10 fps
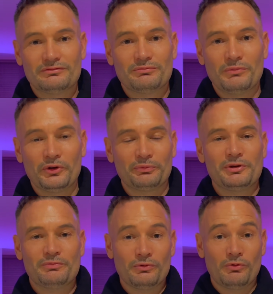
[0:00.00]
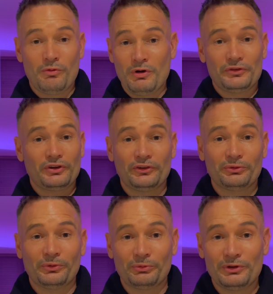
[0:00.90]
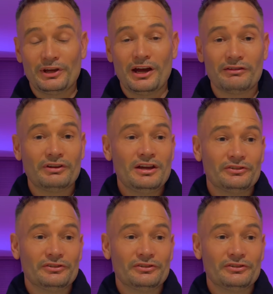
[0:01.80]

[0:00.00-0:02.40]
Most people, or most customers we have,